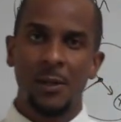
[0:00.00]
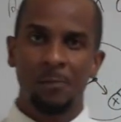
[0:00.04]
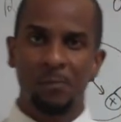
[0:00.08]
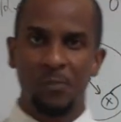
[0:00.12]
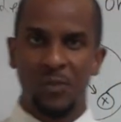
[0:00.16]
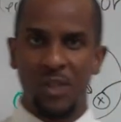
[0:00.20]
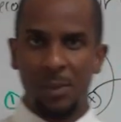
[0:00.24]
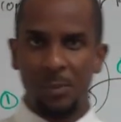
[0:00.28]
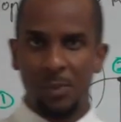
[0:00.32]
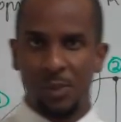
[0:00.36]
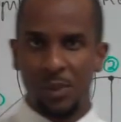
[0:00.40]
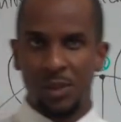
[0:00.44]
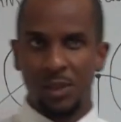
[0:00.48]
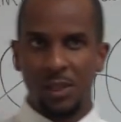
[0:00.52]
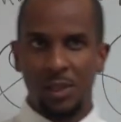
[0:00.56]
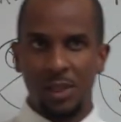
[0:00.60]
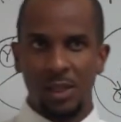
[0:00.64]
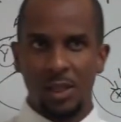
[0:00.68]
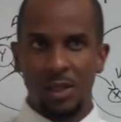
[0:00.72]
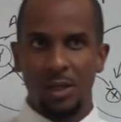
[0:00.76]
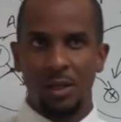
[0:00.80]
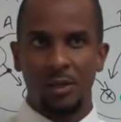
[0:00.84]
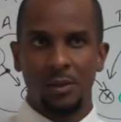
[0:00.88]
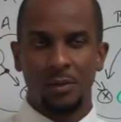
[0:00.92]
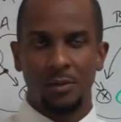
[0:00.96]
typically
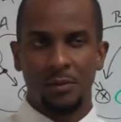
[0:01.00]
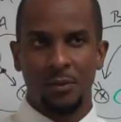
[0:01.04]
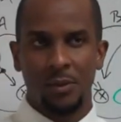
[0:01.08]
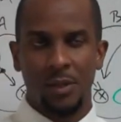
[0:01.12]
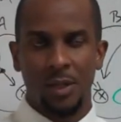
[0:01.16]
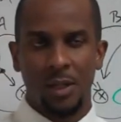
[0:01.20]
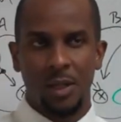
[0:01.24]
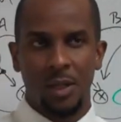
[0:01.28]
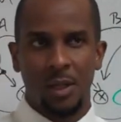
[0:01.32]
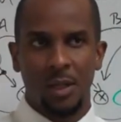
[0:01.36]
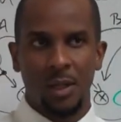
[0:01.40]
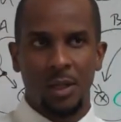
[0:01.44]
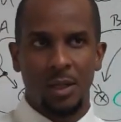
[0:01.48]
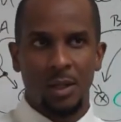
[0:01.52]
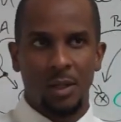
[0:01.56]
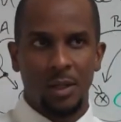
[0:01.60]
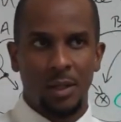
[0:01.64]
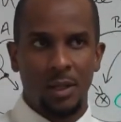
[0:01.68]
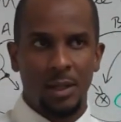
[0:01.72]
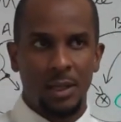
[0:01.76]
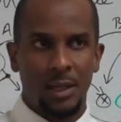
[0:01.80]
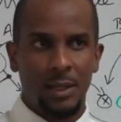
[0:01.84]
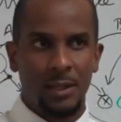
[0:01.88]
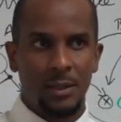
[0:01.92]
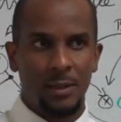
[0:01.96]
of
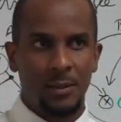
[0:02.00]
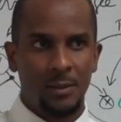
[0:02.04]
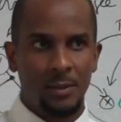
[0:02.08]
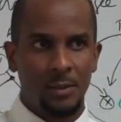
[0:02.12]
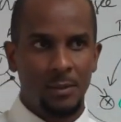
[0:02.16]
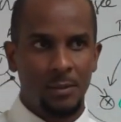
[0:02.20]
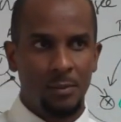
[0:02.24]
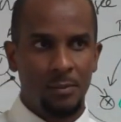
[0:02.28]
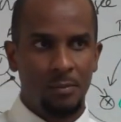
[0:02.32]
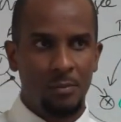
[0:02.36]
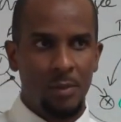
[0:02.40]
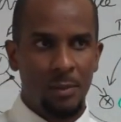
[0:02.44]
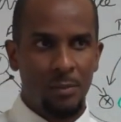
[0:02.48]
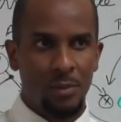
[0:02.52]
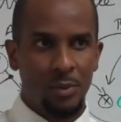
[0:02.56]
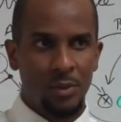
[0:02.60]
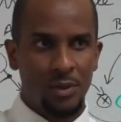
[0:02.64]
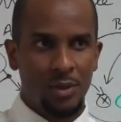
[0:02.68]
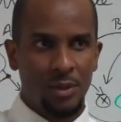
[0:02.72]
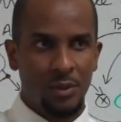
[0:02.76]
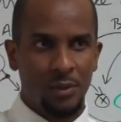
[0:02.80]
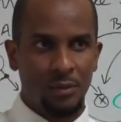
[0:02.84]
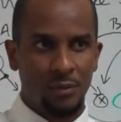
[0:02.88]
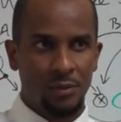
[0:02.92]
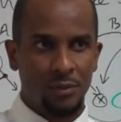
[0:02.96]
uh, members
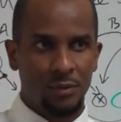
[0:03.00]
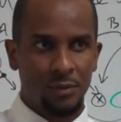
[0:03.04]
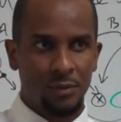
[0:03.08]
of